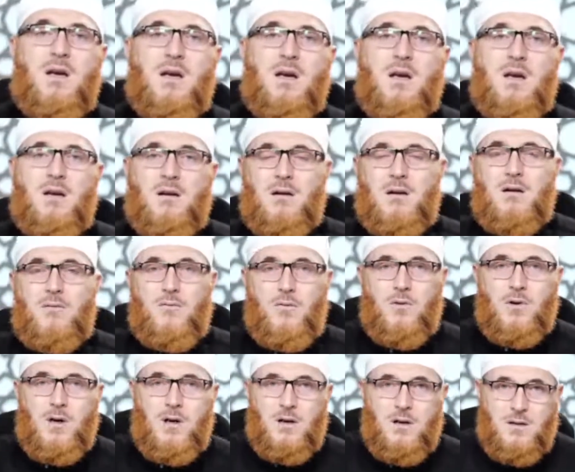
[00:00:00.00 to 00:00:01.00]
in
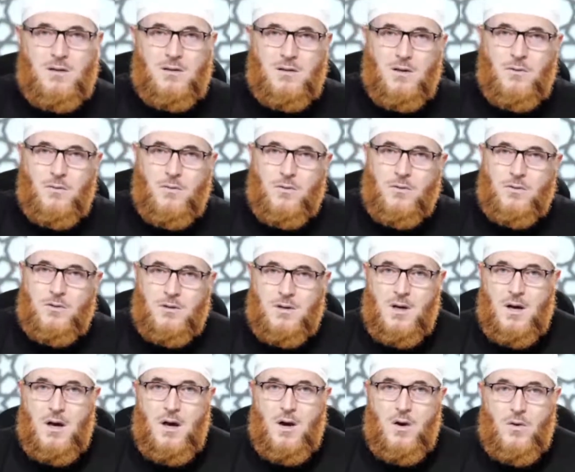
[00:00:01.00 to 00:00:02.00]
revoking his divorce
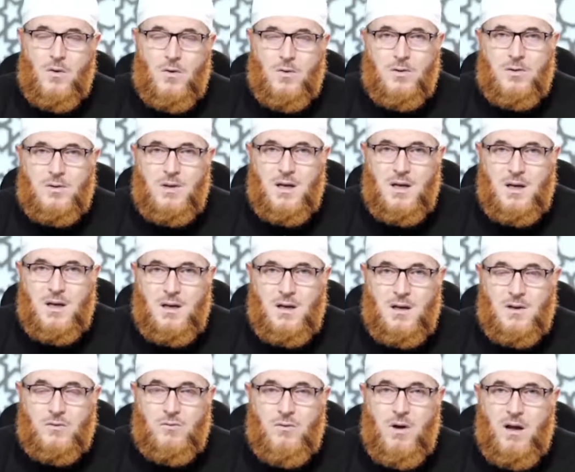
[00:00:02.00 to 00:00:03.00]
or taking
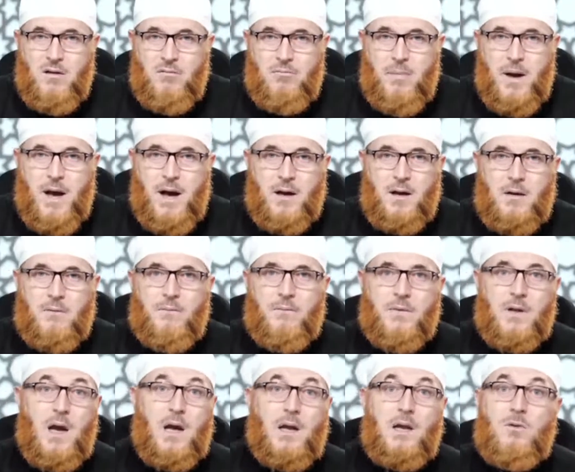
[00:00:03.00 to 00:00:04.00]
his wife back.
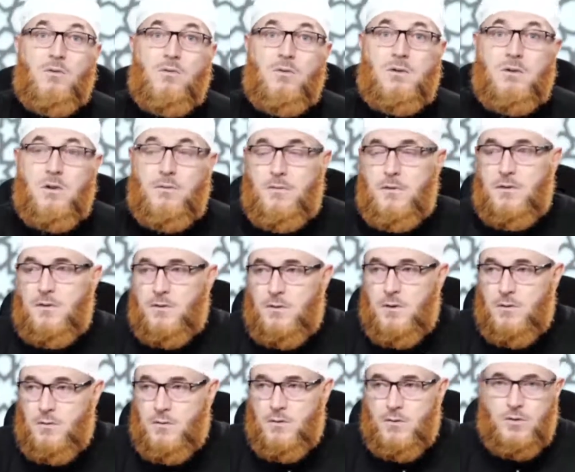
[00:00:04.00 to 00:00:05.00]
And it was the first
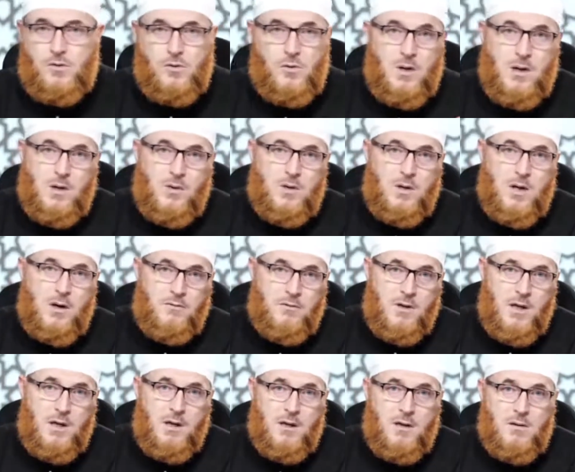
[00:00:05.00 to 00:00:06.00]
divorce, so he could have
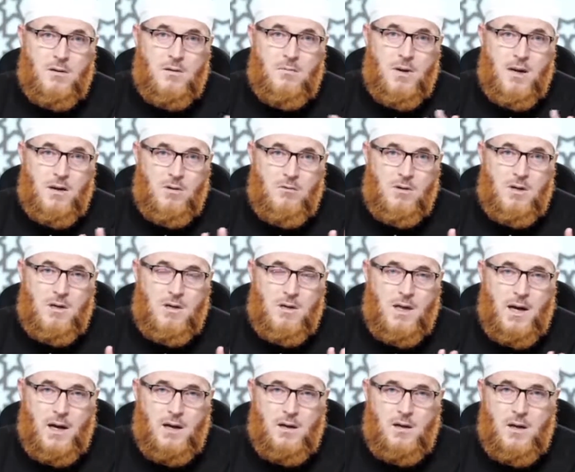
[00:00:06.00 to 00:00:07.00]
taken her back within
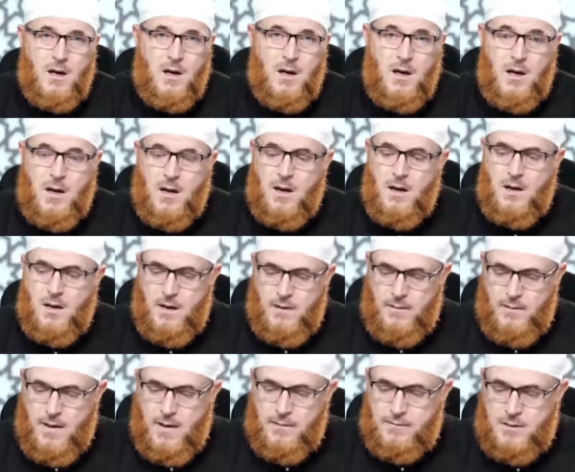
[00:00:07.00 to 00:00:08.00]
the iddah,
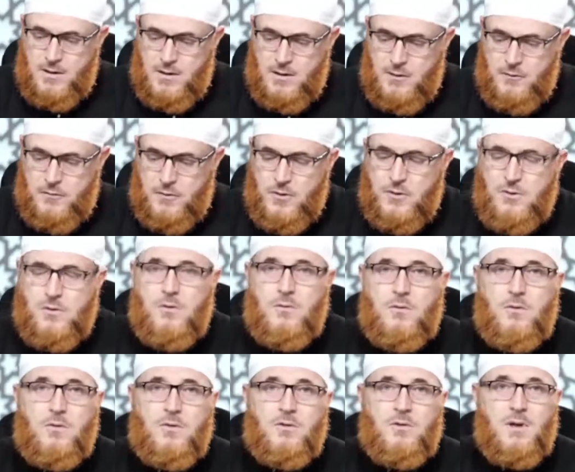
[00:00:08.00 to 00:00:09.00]
after the first
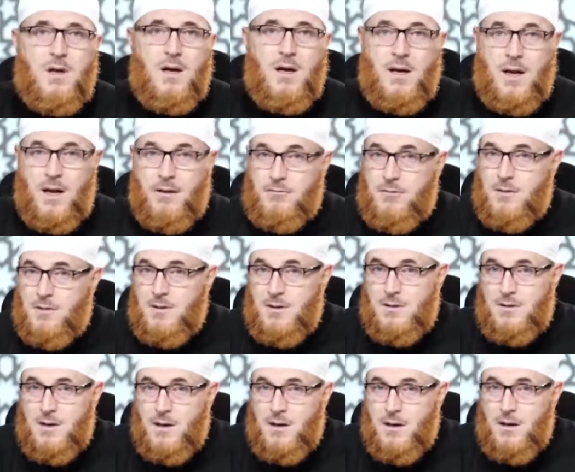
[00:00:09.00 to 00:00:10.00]
divorce and after the
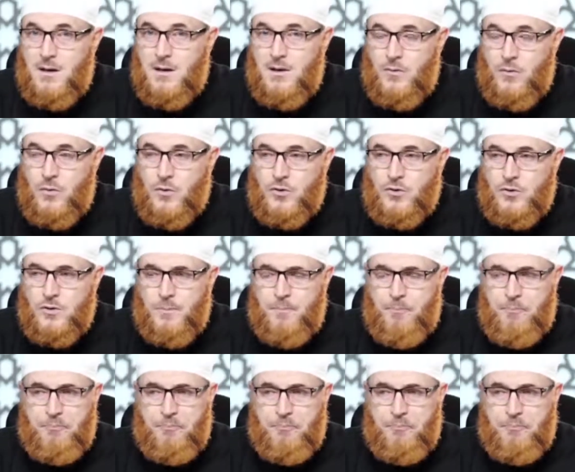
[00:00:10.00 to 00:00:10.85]
second divorce.